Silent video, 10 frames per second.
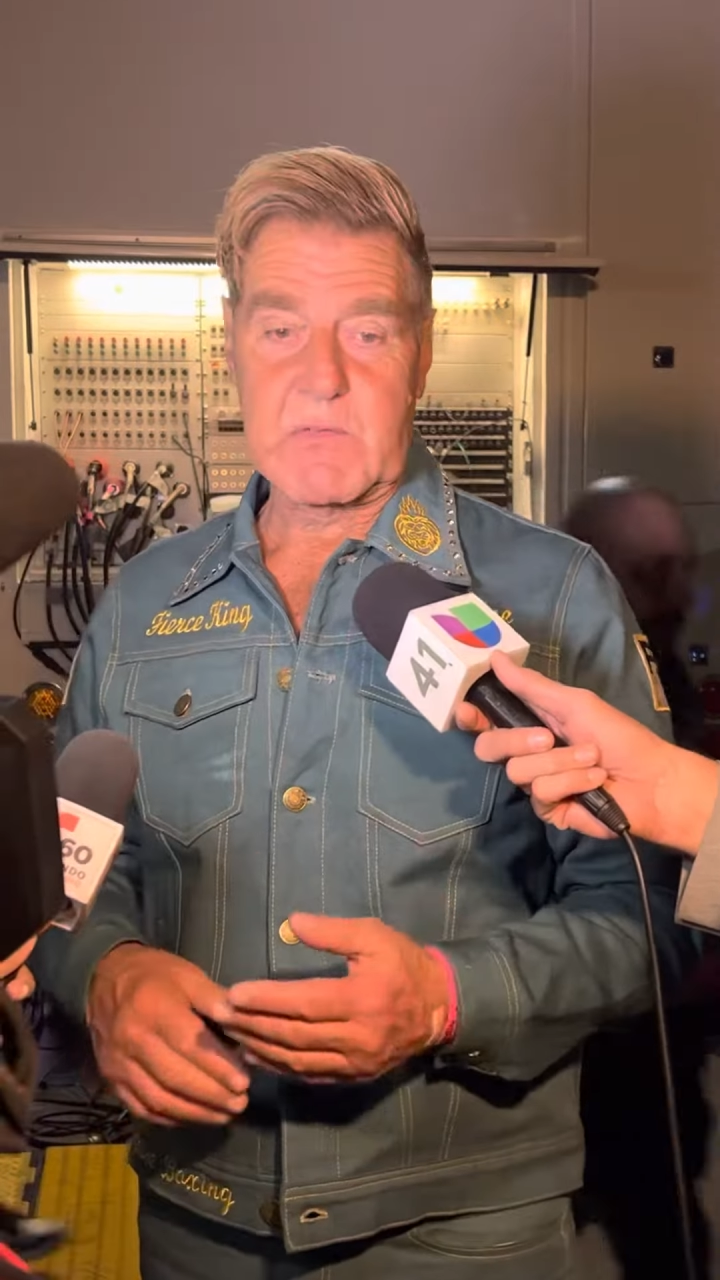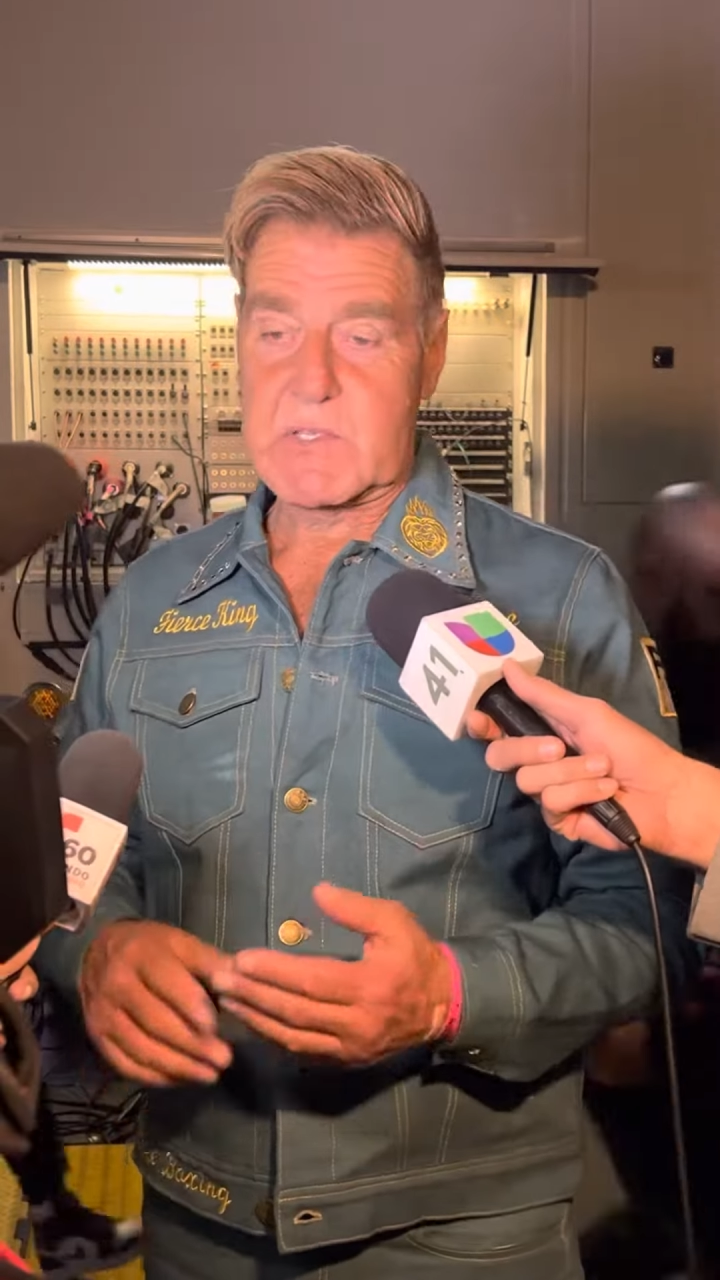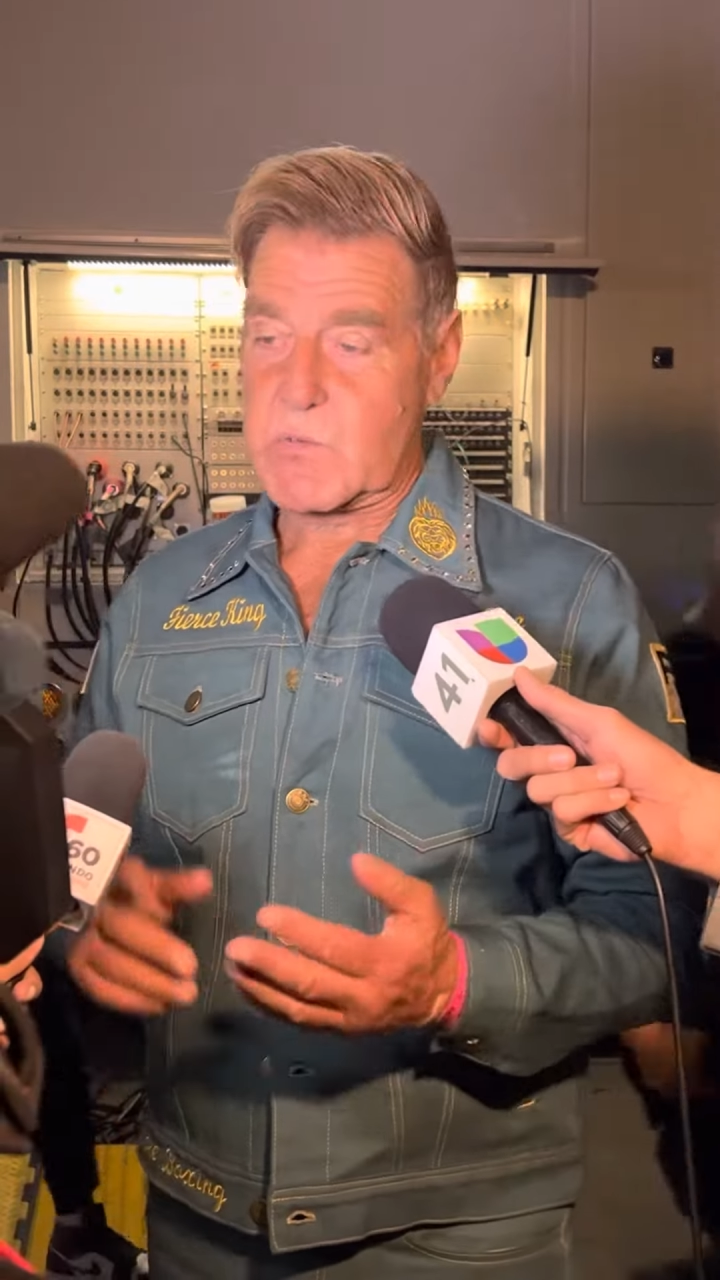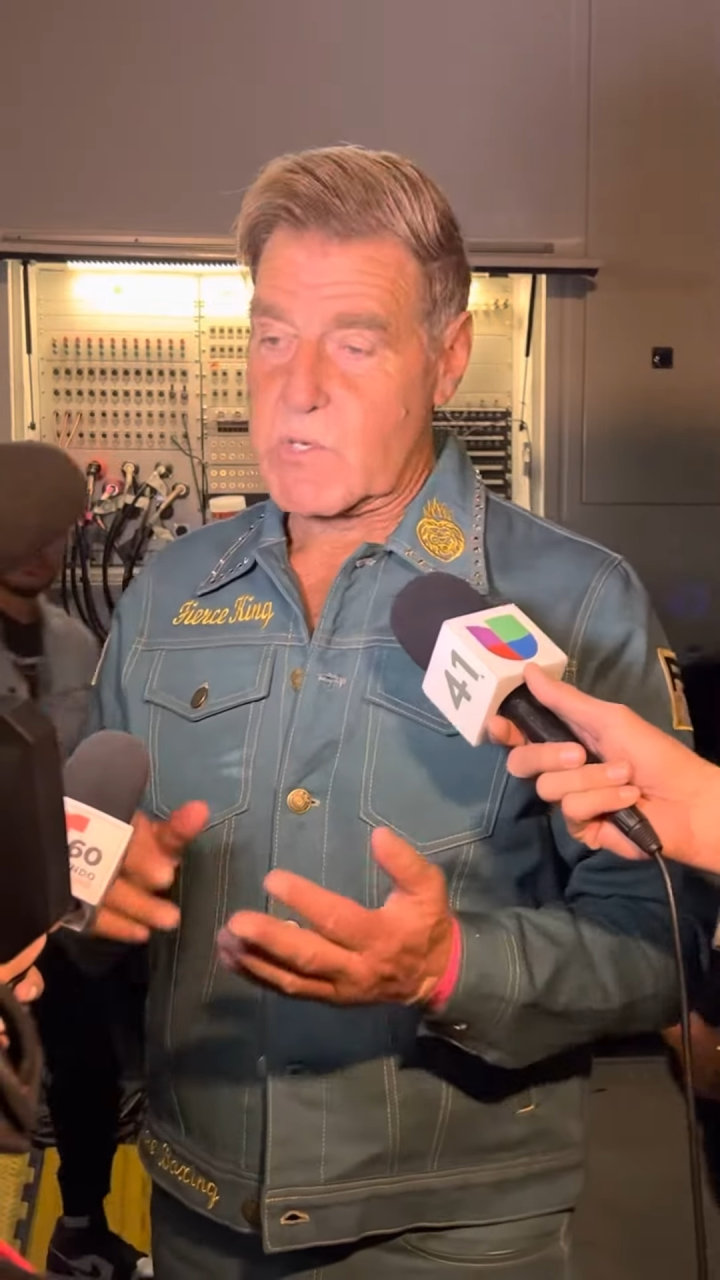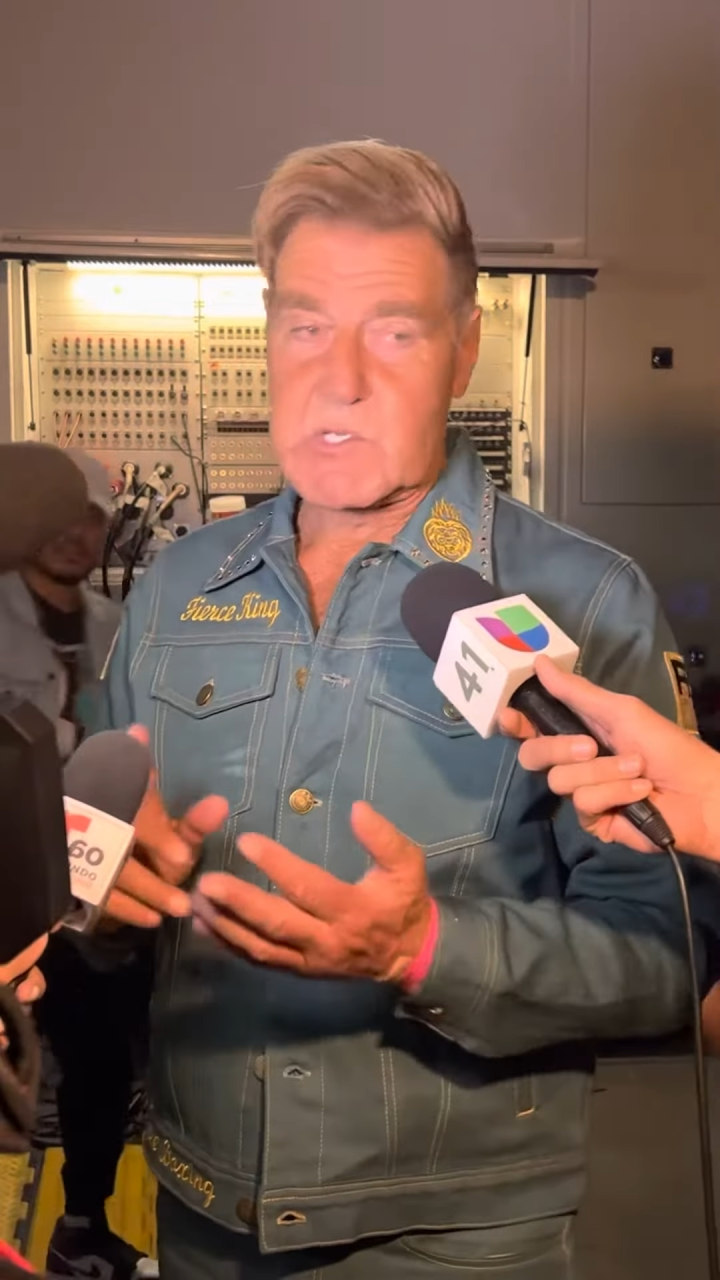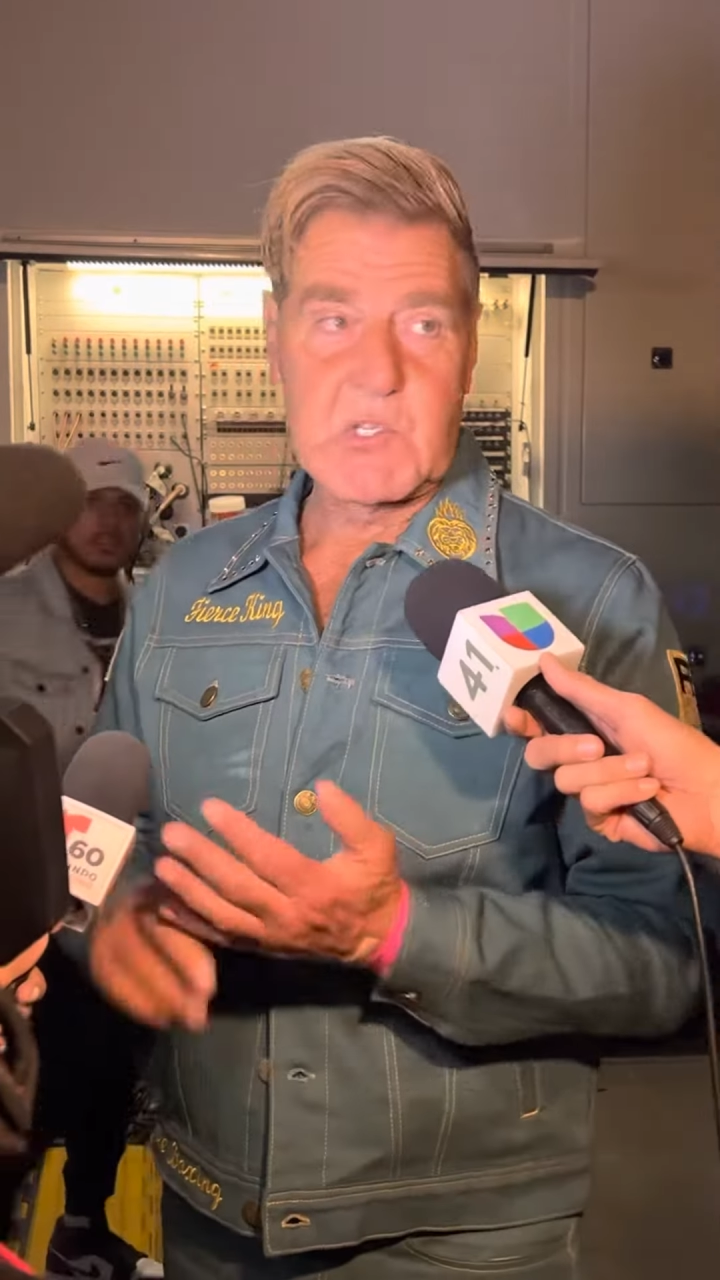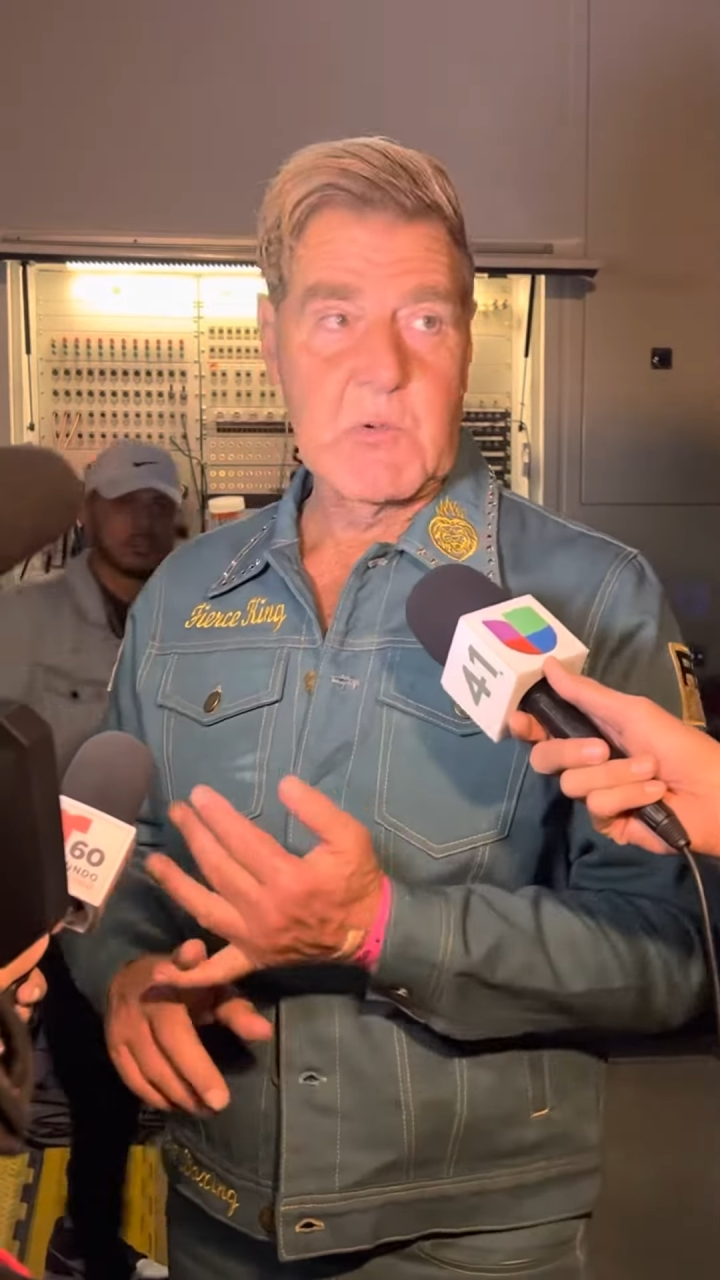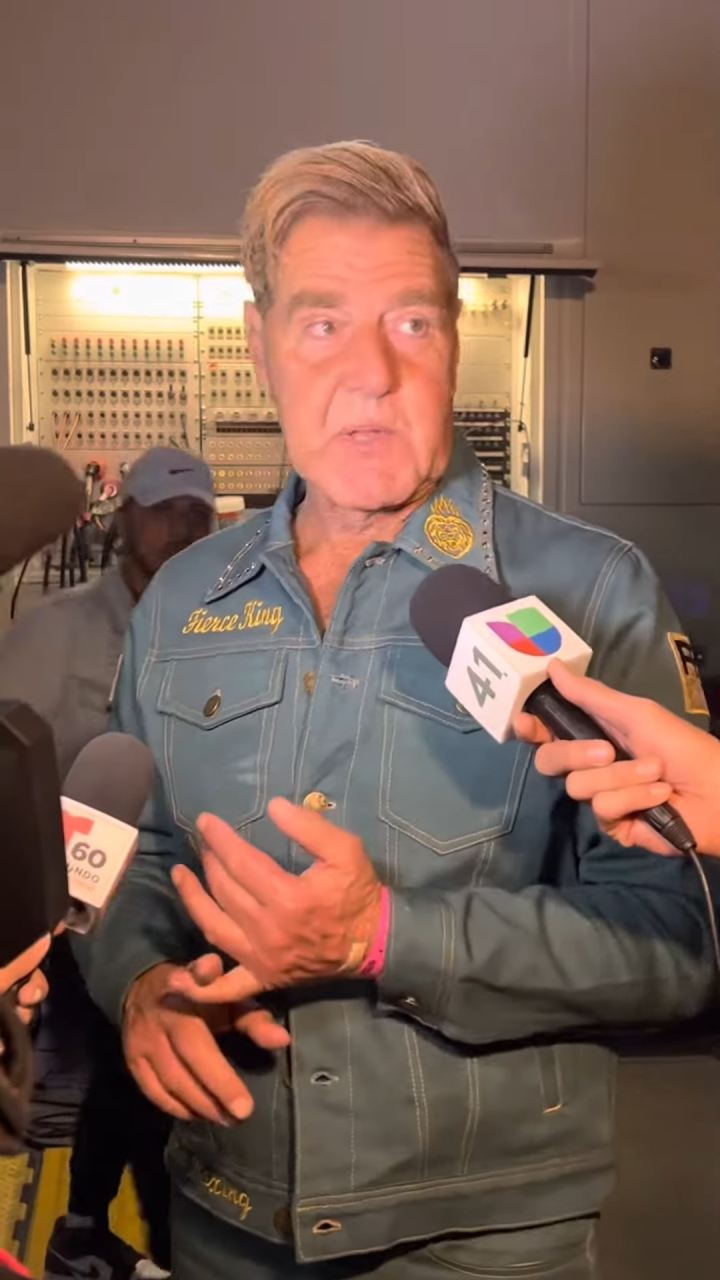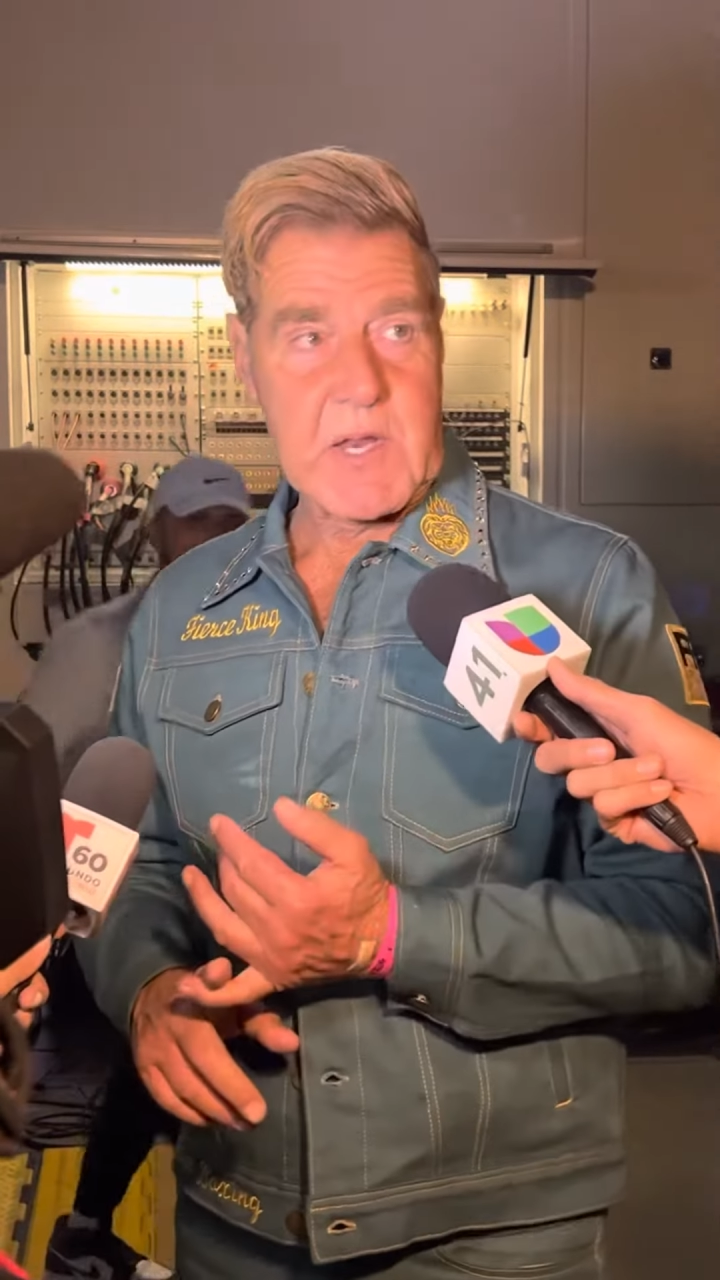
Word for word: That's where Azumah